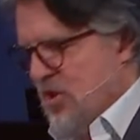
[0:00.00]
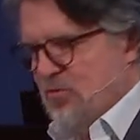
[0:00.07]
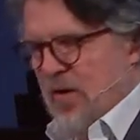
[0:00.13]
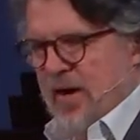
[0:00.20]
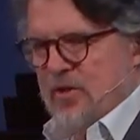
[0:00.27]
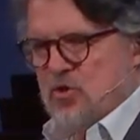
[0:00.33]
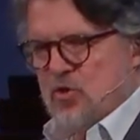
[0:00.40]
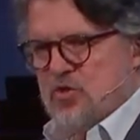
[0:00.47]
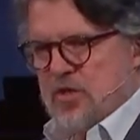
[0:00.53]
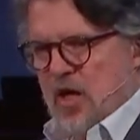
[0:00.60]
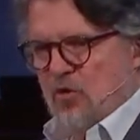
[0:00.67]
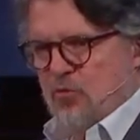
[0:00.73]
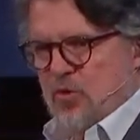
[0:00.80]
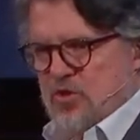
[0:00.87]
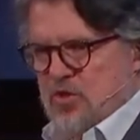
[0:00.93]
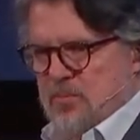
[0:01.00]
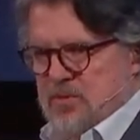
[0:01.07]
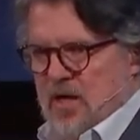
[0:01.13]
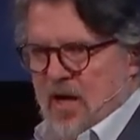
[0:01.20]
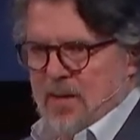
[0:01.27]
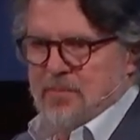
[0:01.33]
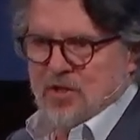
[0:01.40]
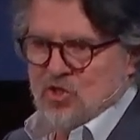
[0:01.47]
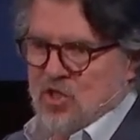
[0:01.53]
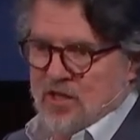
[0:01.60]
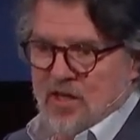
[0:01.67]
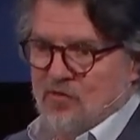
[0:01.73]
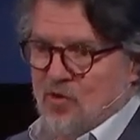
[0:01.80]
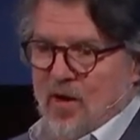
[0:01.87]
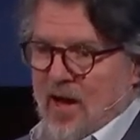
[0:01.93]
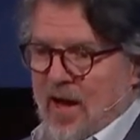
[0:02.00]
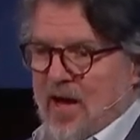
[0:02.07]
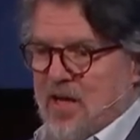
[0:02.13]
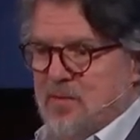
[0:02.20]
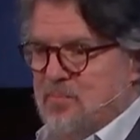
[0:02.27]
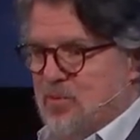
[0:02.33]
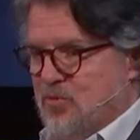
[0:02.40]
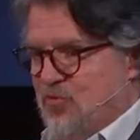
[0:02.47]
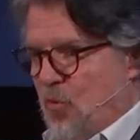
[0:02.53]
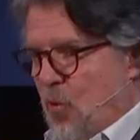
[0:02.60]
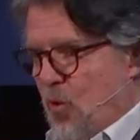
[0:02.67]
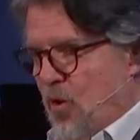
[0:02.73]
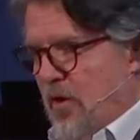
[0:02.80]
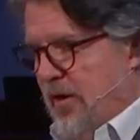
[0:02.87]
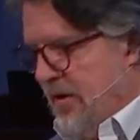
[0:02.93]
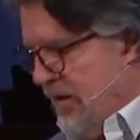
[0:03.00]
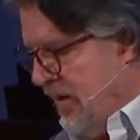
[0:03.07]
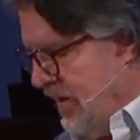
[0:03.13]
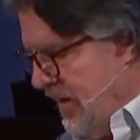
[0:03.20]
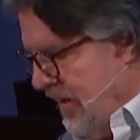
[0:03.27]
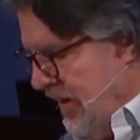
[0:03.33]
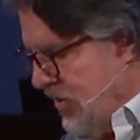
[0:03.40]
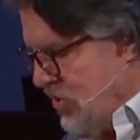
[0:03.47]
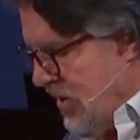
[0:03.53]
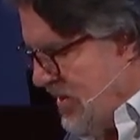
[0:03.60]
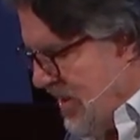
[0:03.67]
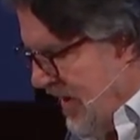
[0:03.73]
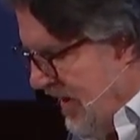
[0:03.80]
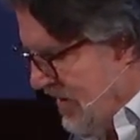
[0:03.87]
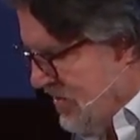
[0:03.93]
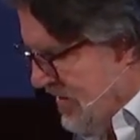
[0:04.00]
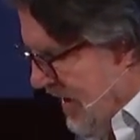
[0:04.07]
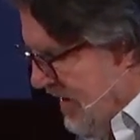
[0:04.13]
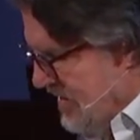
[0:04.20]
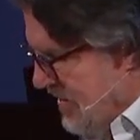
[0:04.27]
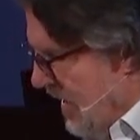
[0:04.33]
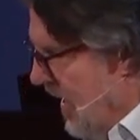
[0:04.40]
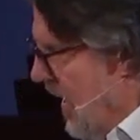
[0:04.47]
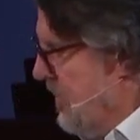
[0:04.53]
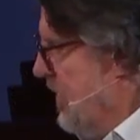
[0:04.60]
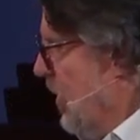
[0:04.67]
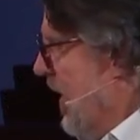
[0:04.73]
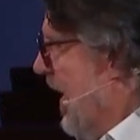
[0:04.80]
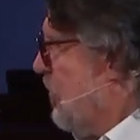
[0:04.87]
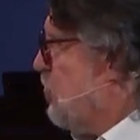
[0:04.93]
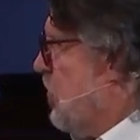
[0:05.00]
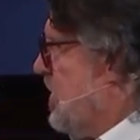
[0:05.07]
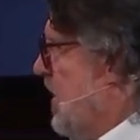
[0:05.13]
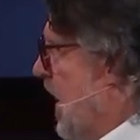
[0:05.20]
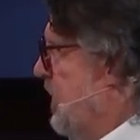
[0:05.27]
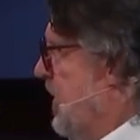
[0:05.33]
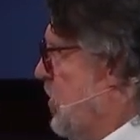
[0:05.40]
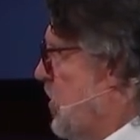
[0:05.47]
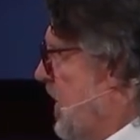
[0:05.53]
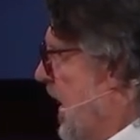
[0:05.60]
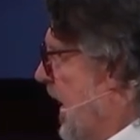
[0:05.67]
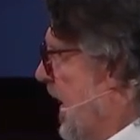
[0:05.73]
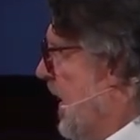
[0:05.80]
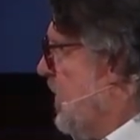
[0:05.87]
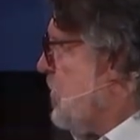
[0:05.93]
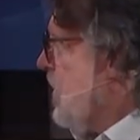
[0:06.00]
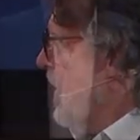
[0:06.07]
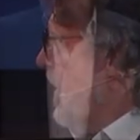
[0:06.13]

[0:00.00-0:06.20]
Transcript: finds herself with some time that she never had before and and she takes that time that extra time that she has